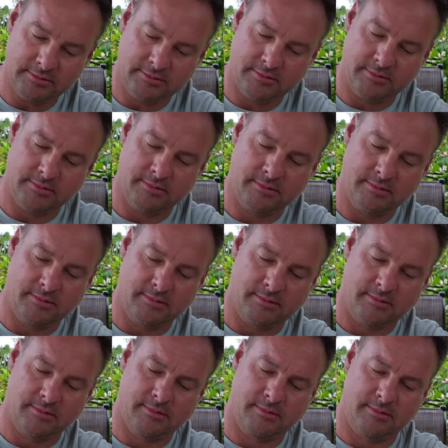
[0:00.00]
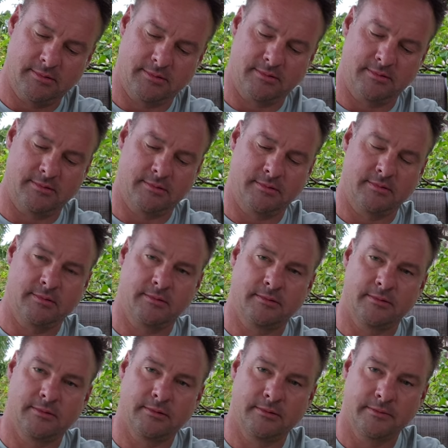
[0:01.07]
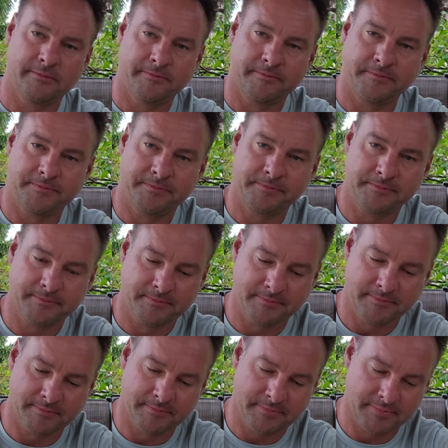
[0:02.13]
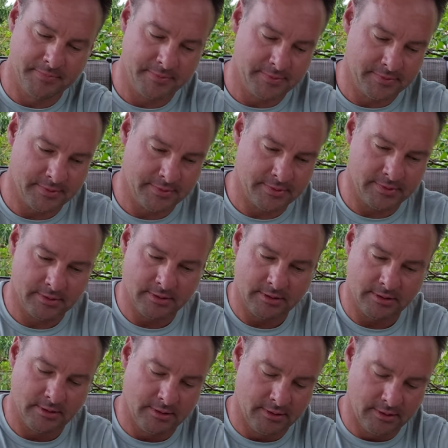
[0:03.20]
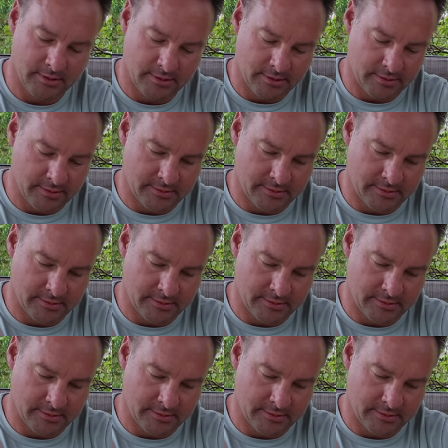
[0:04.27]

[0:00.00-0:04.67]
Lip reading: (no one is talking)